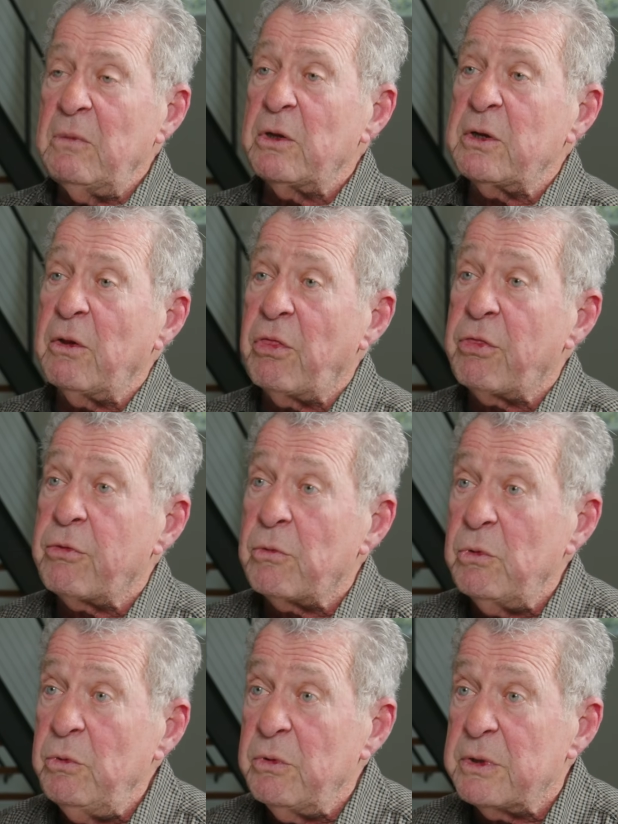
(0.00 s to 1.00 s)
I'm looking
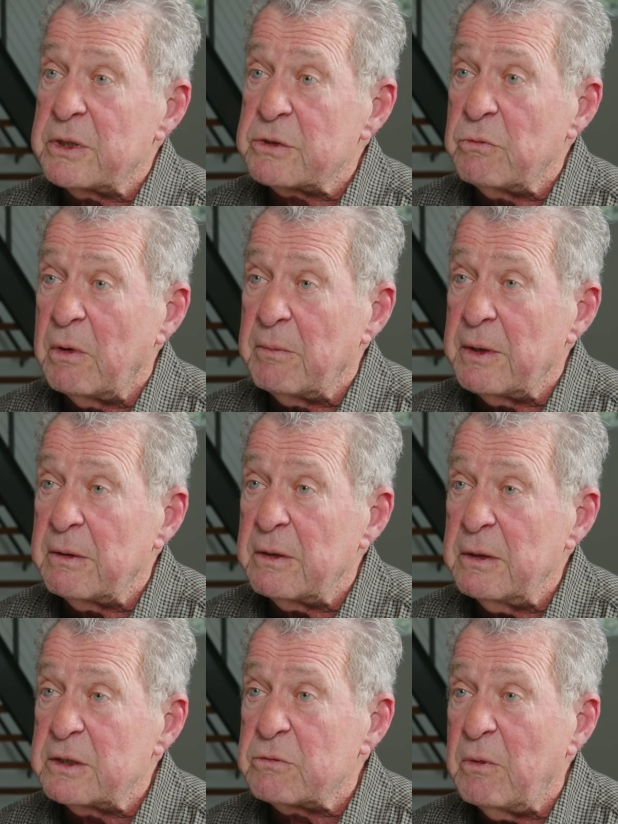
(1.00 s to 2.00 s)
through this
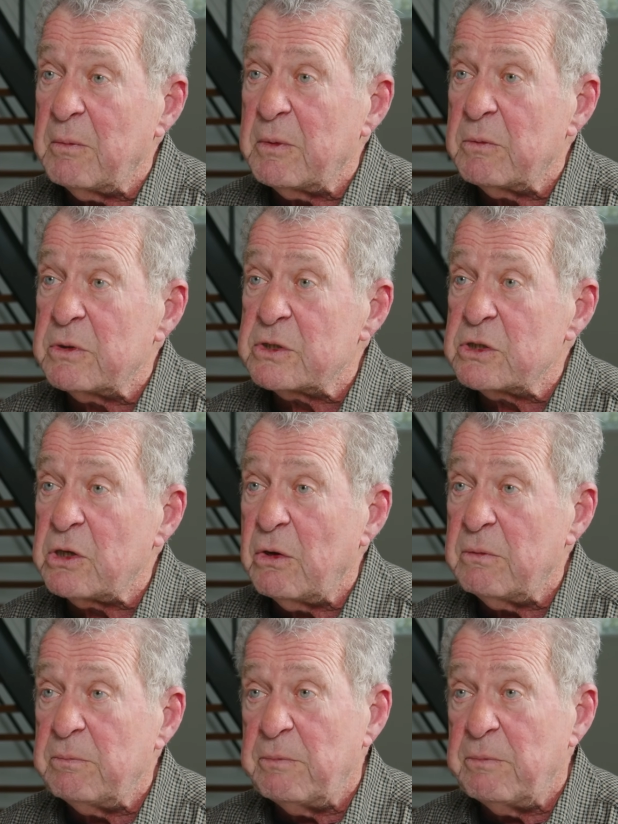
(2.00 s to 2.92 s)
woman. This woman was so